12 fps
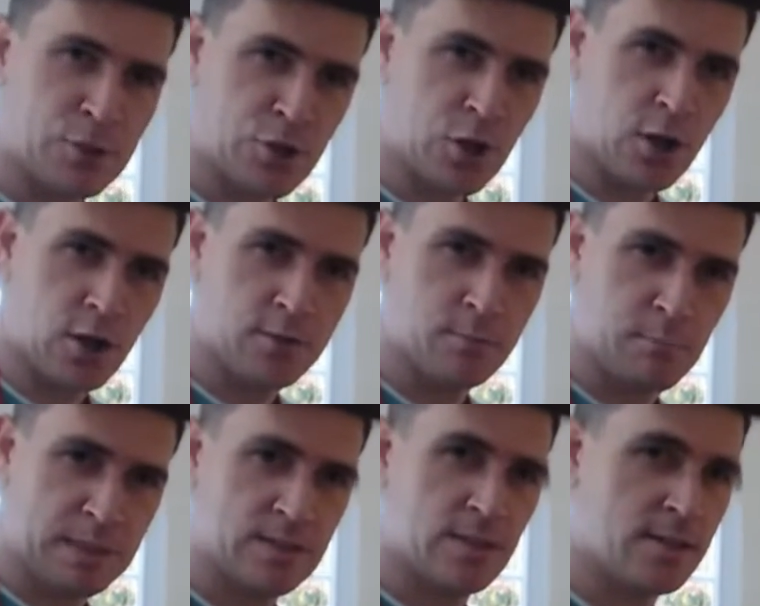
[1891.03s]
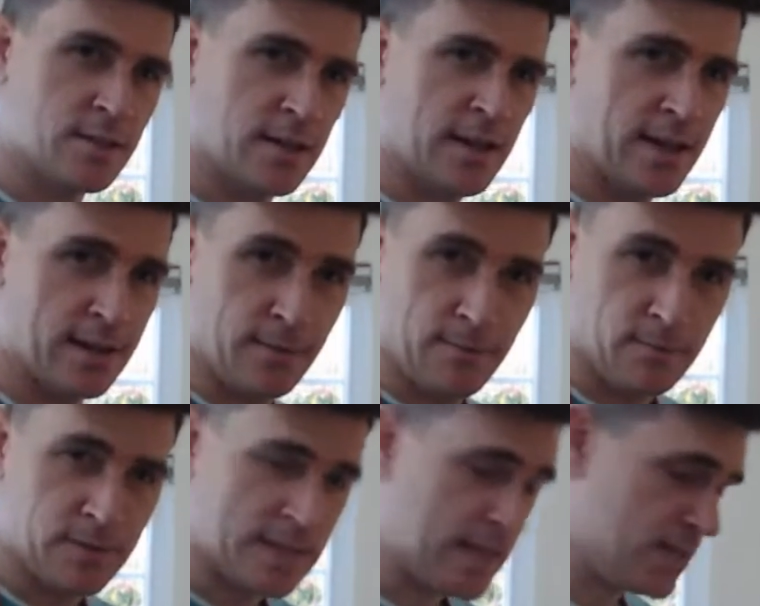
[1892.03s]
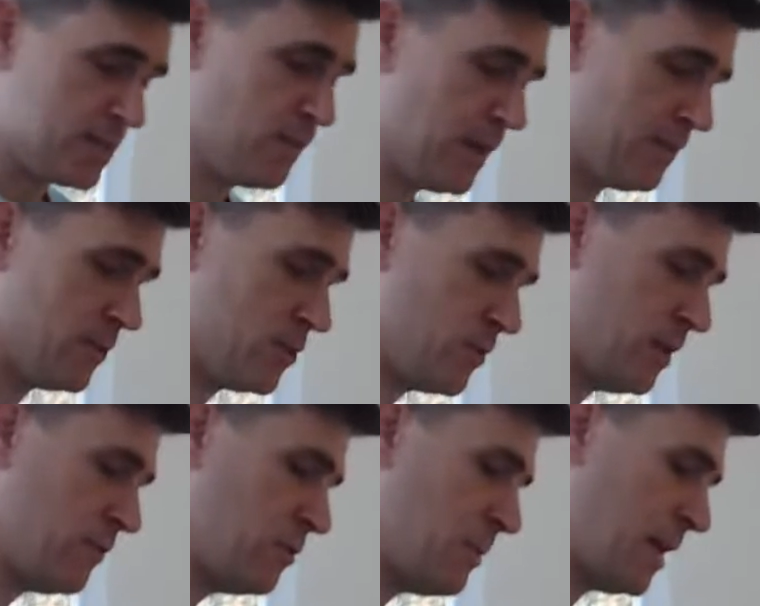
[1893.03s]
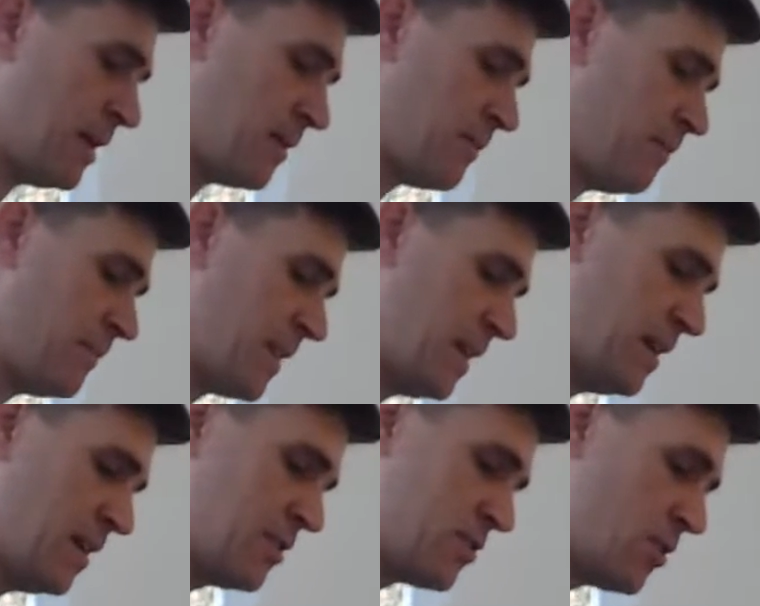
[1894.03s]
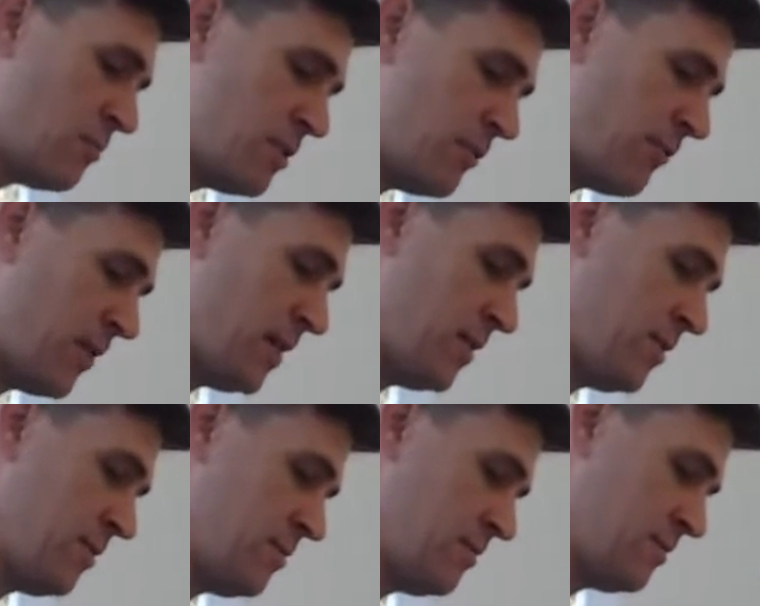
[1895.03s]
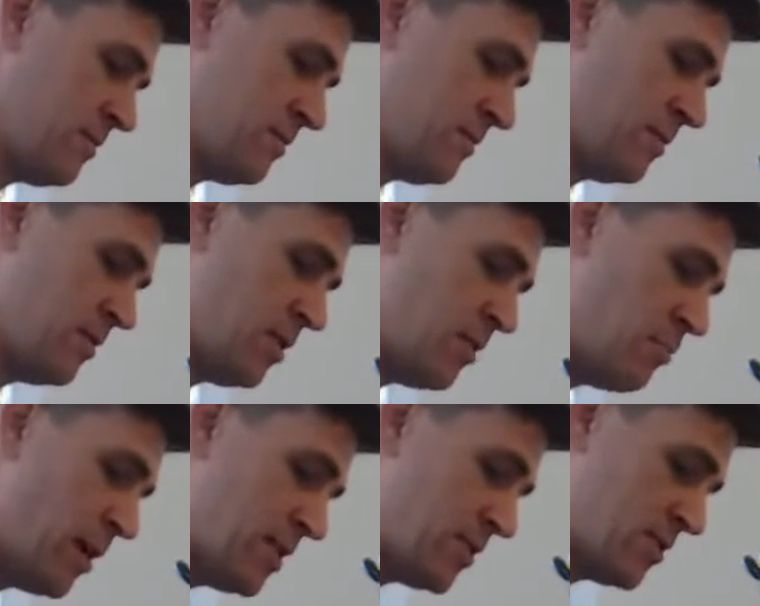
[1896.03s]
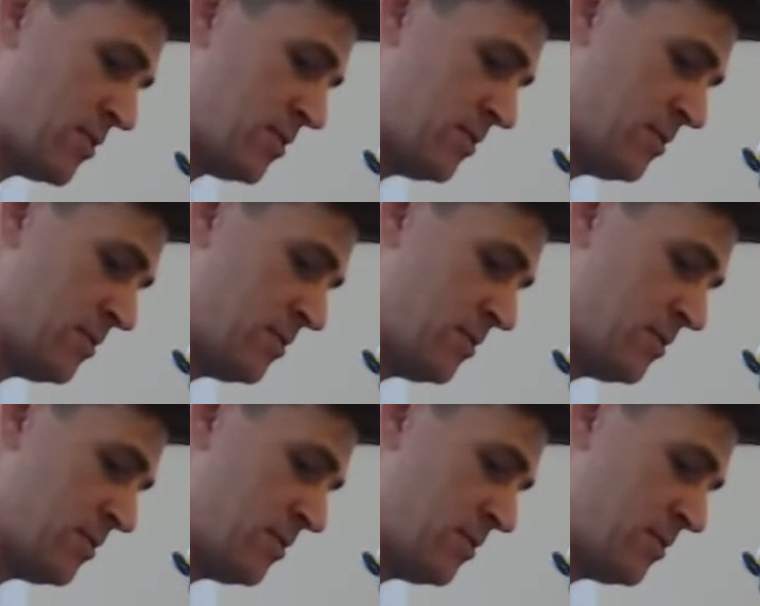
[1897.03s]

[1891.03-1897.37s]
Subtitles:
charred bit is going to add fantastic flavor to whatever you're making. So don't be afraid. Embrace it.